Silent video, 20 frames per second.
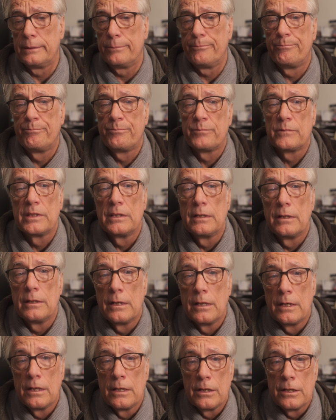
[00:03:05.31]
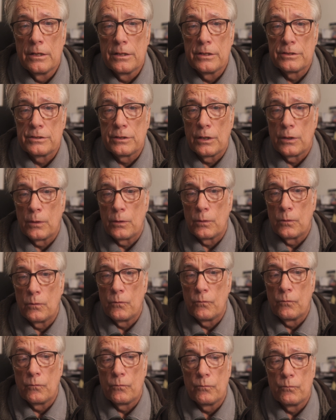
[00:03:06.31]
it.
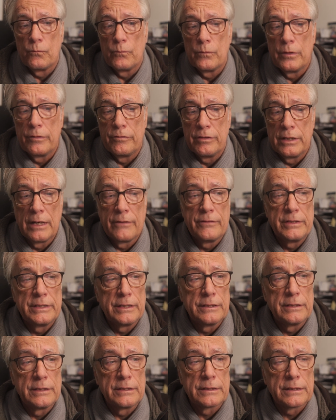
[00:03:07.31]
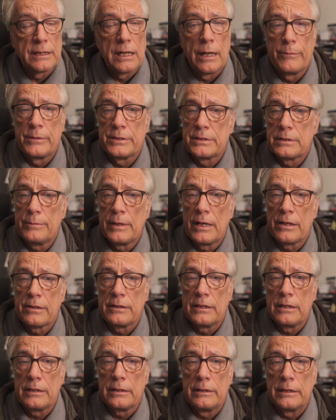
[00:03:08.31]
So if you have any comments about
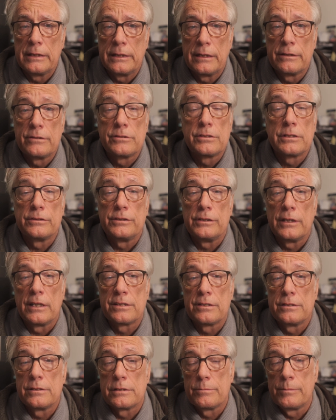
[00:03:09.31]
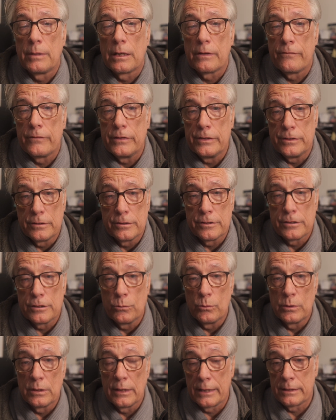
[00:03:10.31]
that, any other suggestions about features
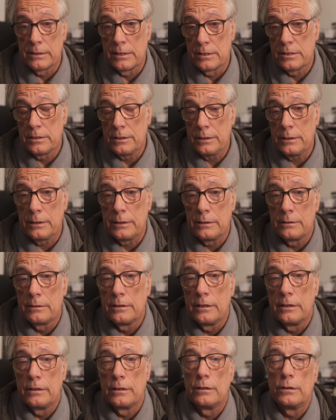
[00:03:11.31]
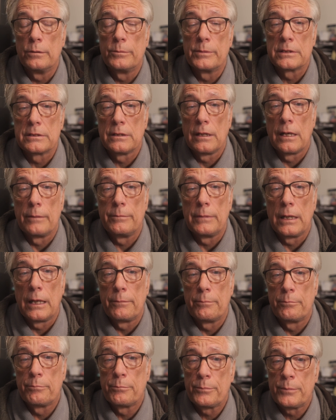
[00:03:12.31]
you would like to see in the LUMIX Lab
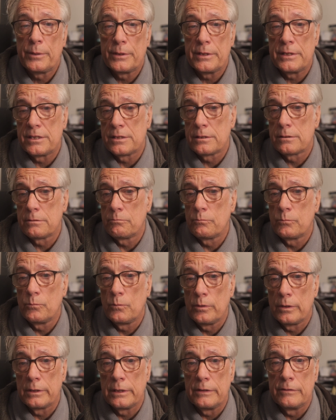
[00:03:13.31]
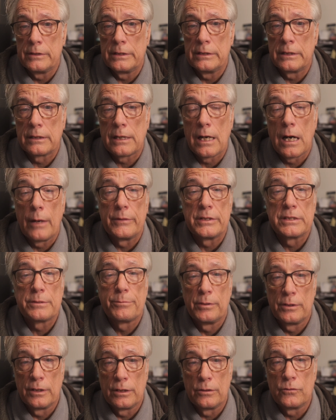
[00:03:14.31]
app, please leave it in the comments
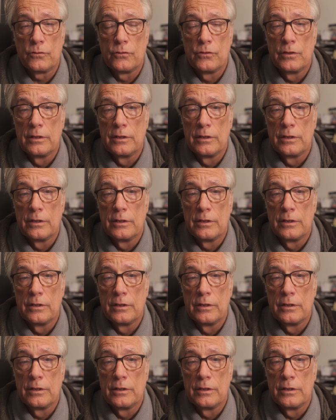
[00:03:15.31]
below.